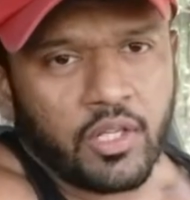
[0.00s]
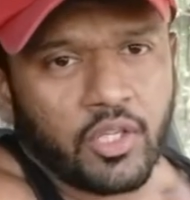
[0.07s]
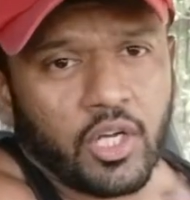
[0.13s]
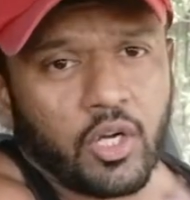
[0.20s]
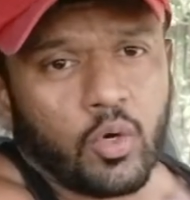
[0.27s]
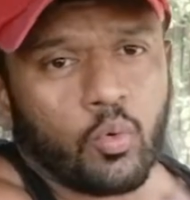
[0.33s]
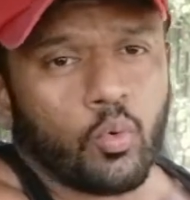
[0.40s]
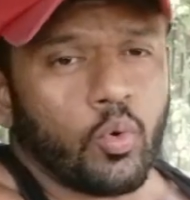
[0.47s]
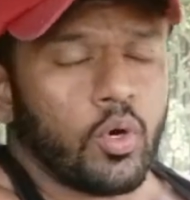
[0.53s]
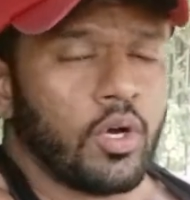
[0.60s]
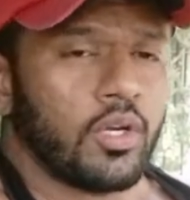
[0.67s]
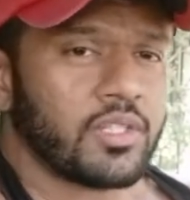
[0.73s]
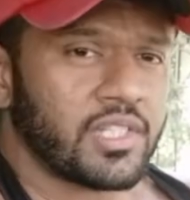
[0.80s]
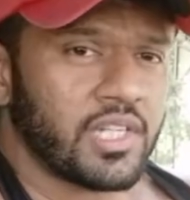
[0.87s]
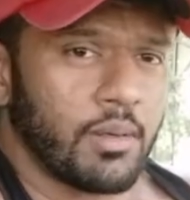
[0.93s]
Now,
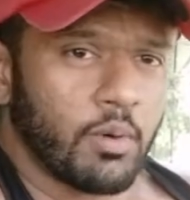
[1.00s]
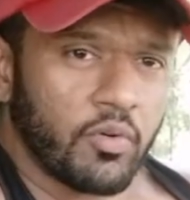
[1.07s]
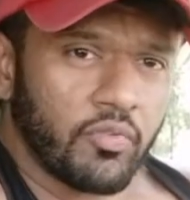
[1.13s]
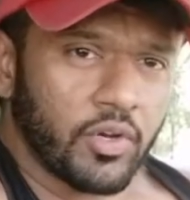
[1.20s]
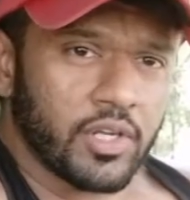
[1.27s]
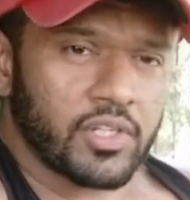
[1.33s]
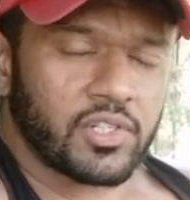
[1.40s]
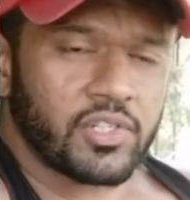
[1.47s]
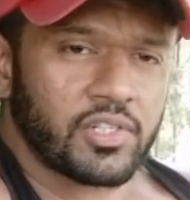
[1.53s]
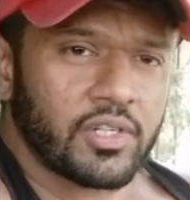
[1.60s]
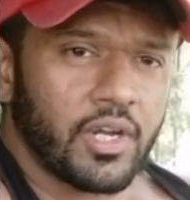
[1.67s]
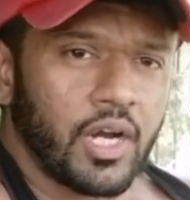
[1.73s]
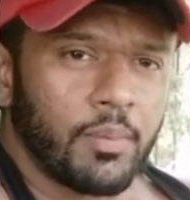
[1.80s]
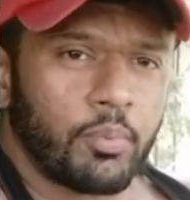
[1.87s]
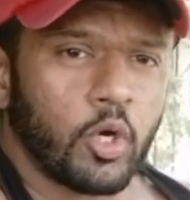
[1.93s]
some of us
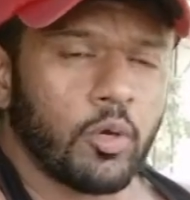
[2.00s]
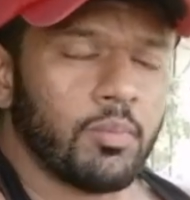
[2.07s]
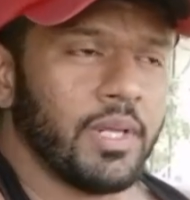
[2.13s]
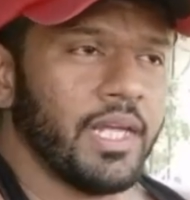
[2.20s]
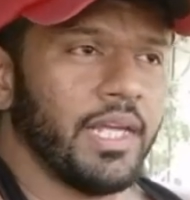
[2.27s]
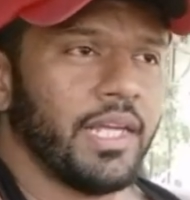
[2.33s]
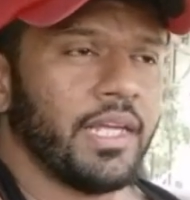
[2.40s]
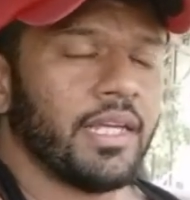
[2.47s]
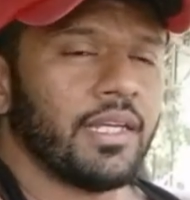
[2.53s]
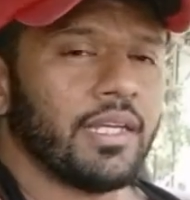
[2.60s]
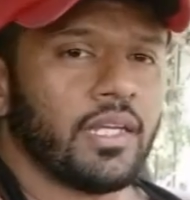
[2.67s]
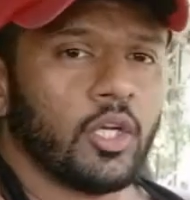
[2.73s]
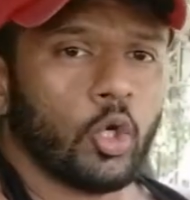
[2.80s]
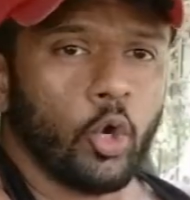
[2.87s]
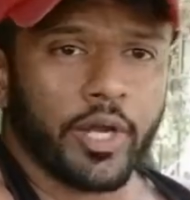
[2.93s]
are probably
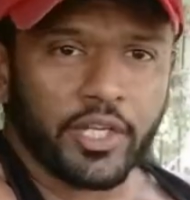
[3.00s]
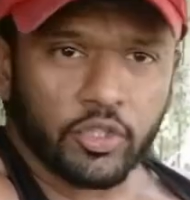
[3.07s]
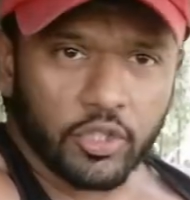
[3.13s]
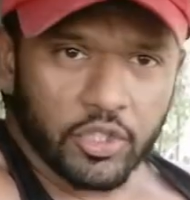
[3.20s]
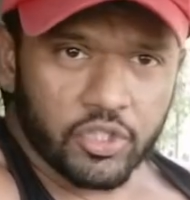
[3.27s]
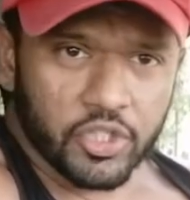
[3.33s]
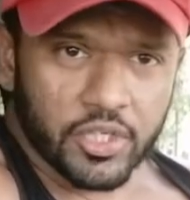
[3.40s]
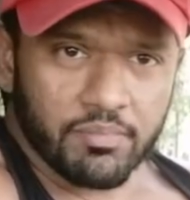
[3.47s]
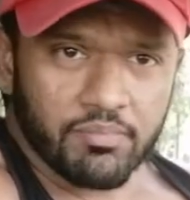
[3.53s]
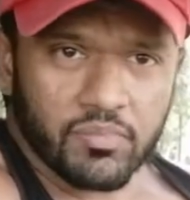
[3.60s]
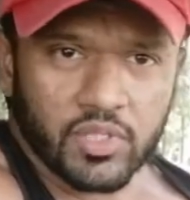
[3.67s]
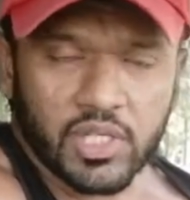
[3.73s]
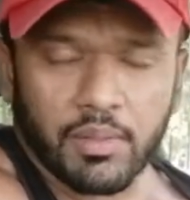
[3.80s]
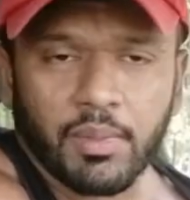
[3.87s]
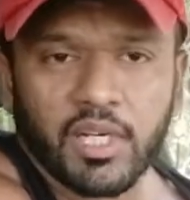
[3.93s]
going to the
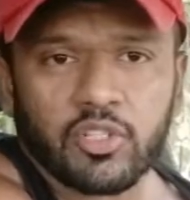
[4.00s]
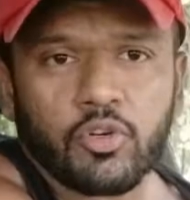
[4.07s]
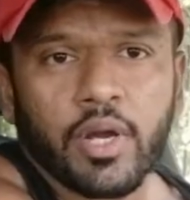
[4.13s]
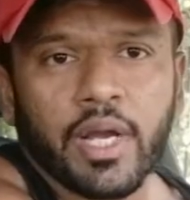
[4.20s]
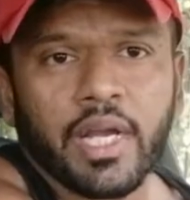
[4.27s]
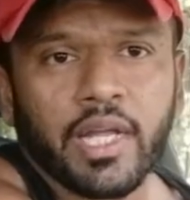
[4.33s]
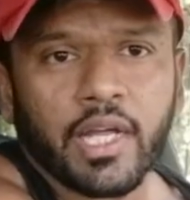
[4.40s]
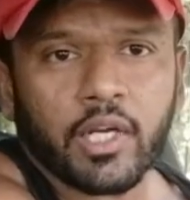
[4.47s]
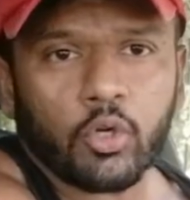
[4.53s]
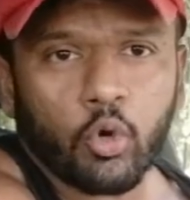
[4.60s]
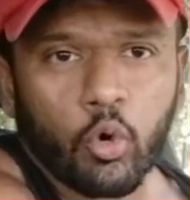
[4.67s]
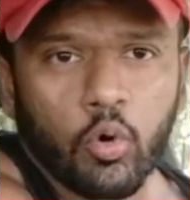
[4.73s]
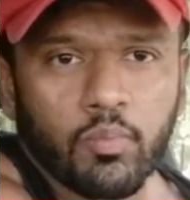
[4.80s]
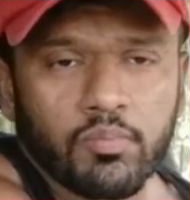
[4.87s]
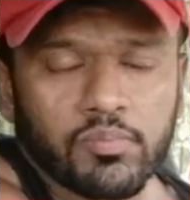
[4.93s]
gym, some are training at
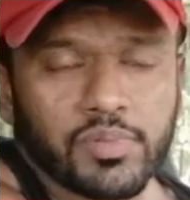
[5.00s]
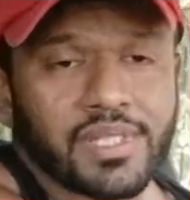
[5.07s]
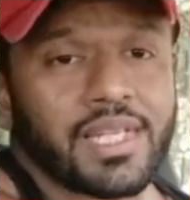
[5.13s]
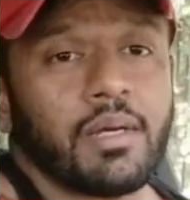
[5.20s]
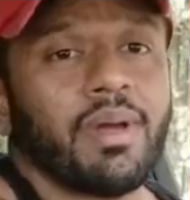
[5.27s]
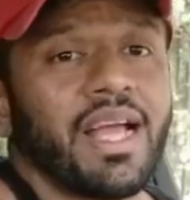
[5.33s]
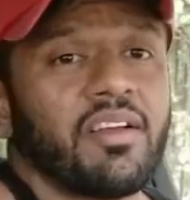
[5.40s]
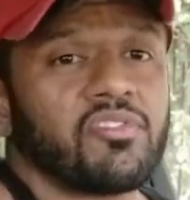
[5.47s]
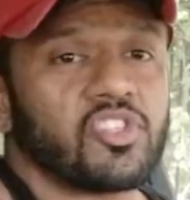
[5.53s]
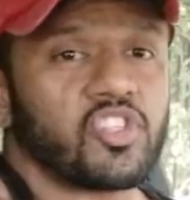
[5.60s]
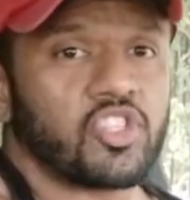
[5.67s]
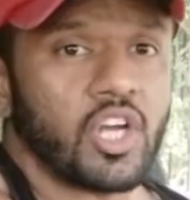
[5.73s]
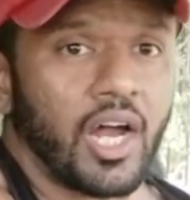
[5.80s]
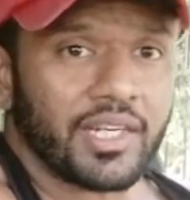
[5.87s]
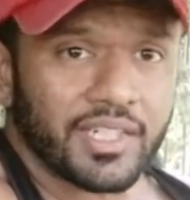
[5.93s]
home, some have
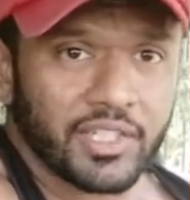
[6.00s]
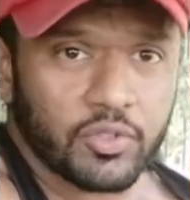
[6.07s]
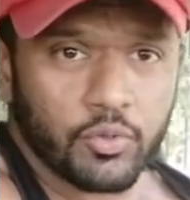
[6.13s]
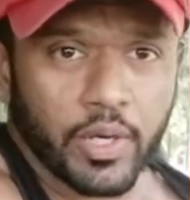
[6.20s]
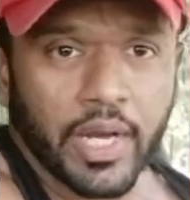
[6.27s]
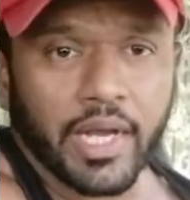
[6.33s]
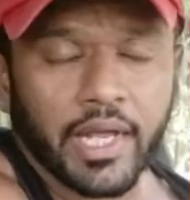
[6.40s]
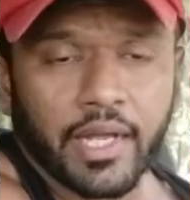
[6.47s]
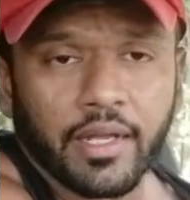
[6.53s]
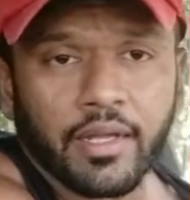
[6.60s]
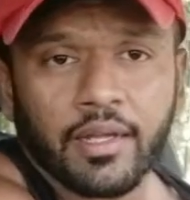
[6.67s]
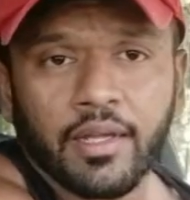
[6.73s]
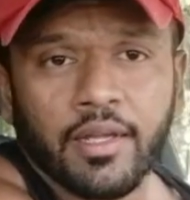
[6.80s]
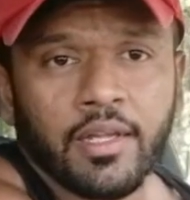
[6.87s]
started training